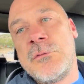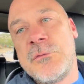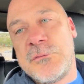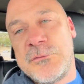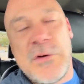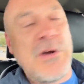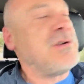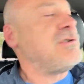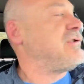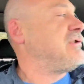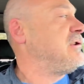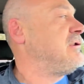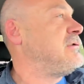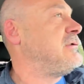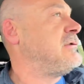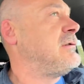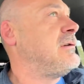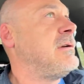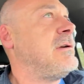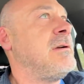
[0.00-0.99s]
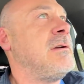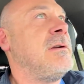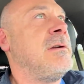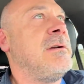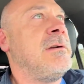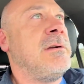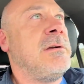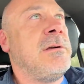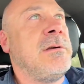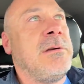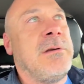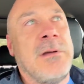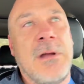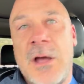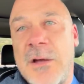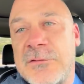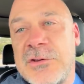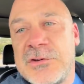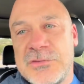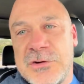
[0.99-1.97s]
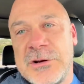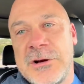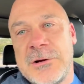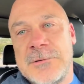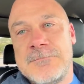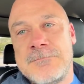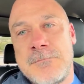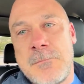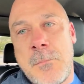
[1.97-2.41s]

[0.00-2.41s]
function of the trigger.